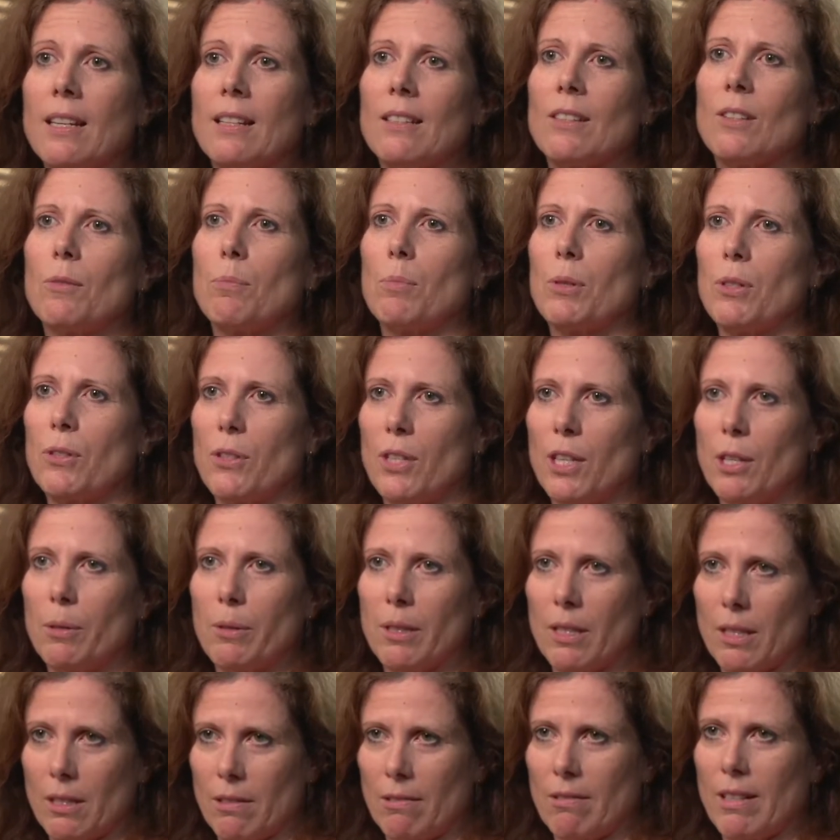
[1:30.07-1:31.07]
to pursue
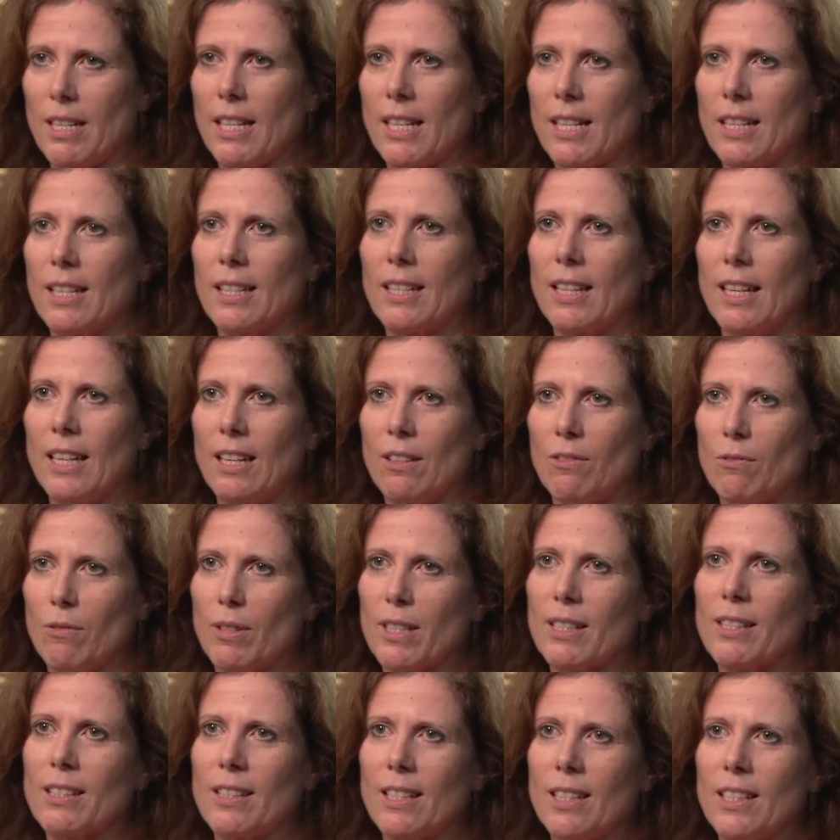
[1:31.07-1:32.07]
a career in
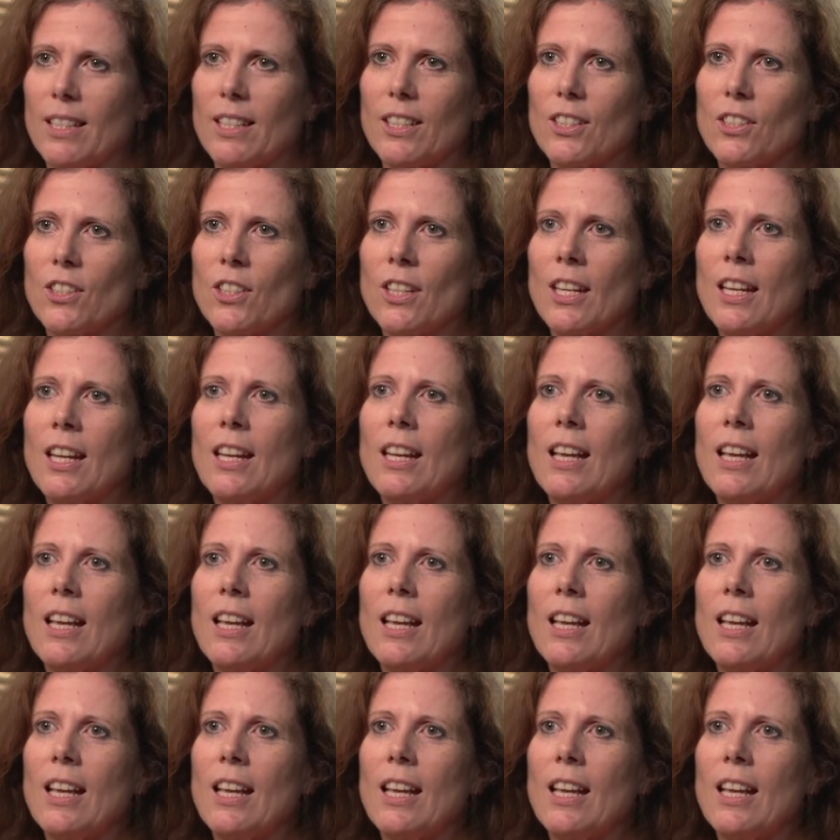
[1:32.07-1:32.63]
research.